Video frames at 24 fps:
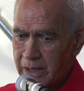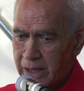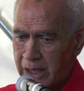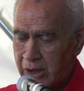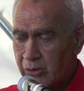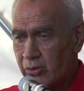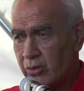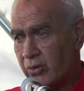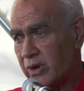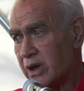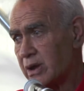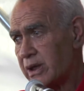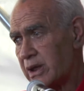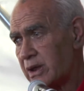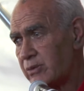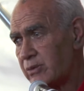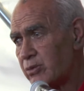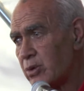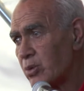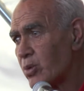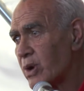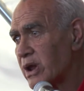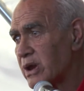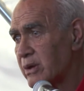Every,
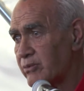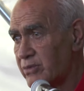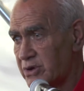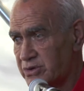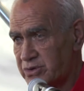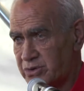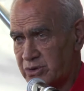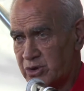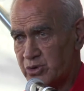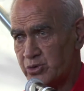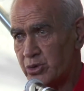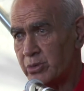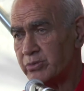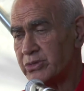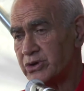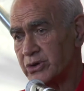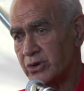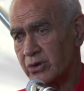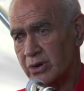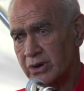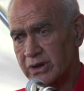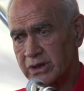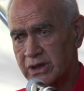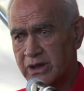every one of us in this room has
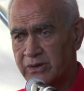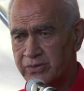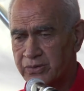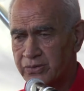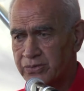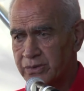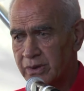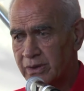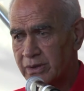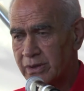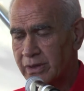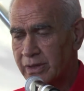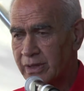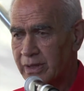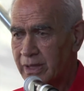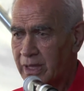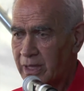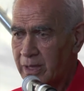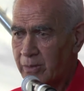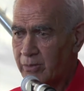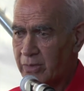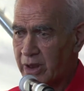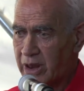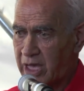got a gift,
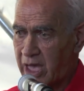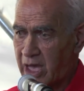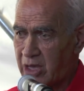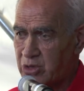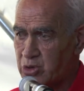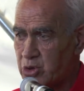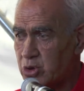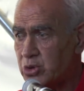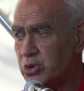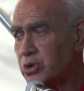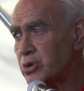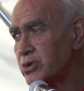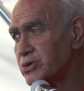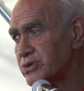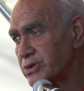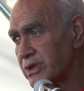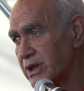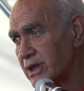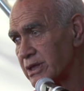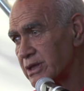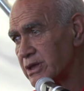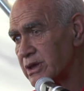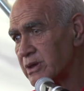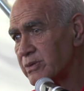but how you use
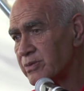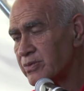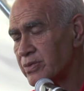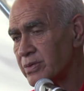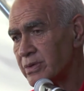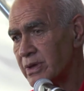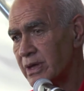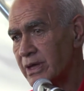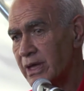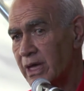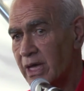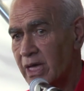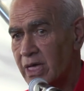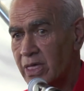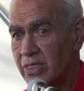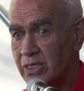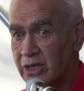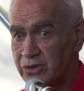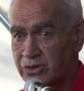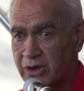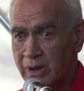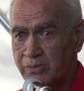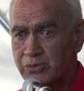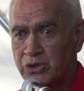that gift,
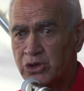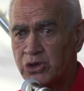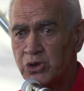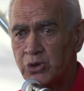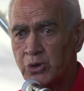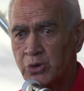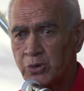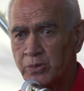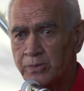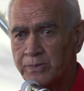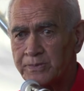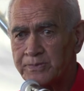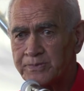that's up to you.